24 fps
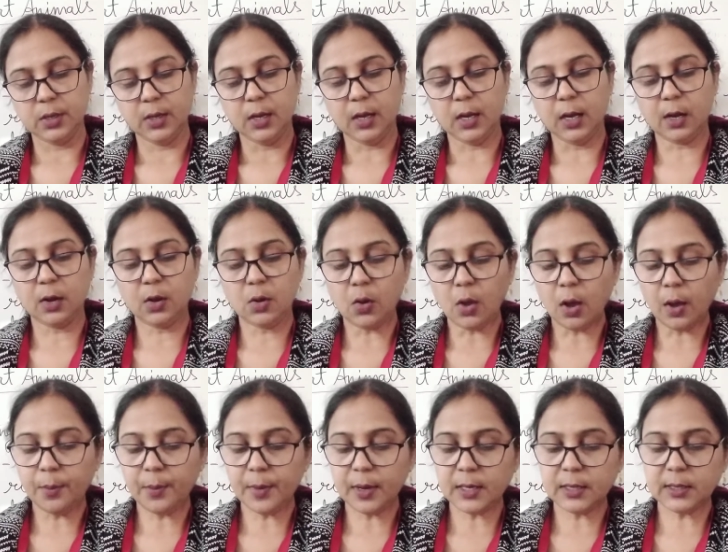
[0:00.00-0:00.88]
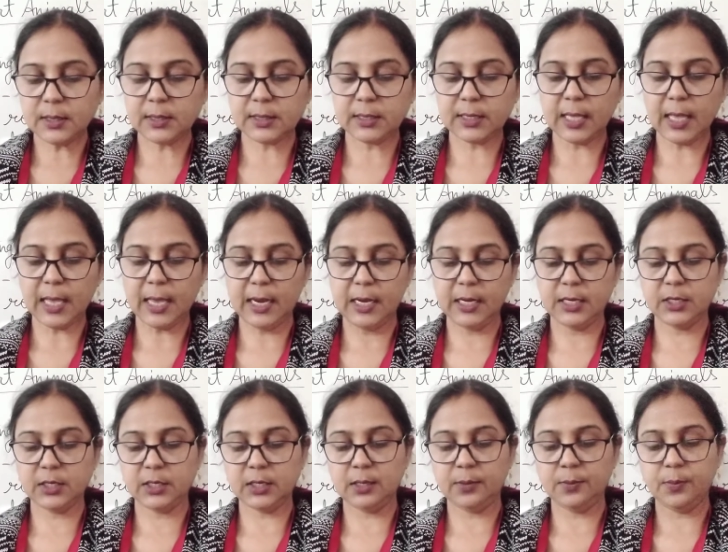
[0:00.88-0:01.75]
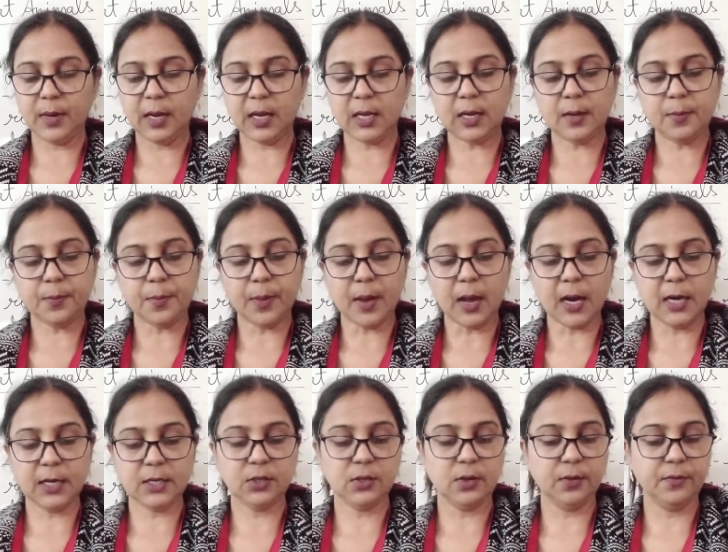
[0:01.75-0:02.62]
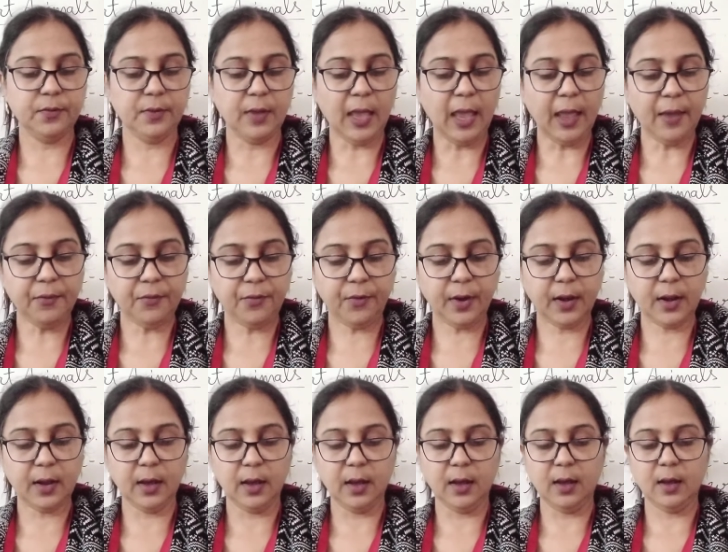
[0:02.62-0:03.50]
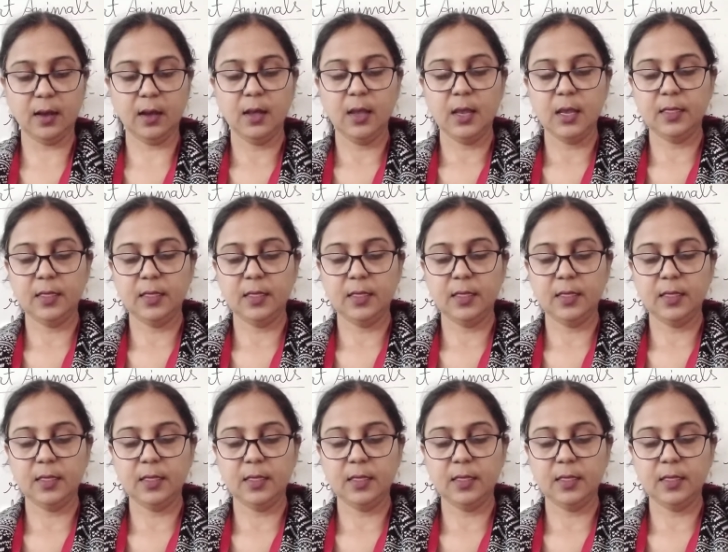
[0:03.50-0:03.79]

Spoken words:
A common sight in many parts of Africa,